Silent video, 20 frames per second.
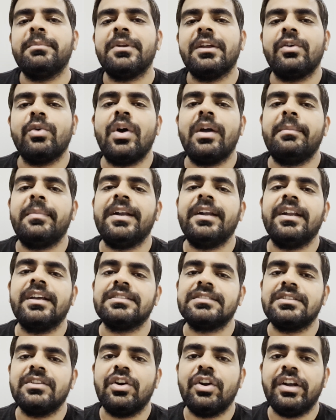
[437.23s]
requirement
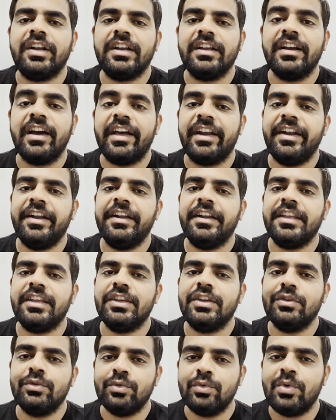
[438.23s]
does not guarantee
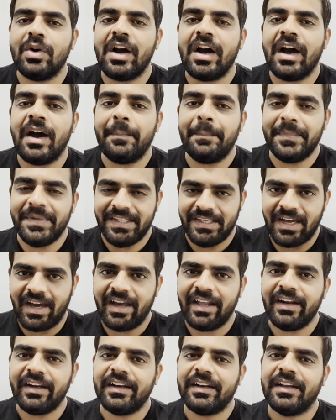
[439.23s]
you a
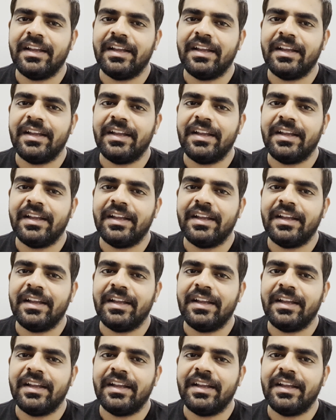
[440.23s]
PR.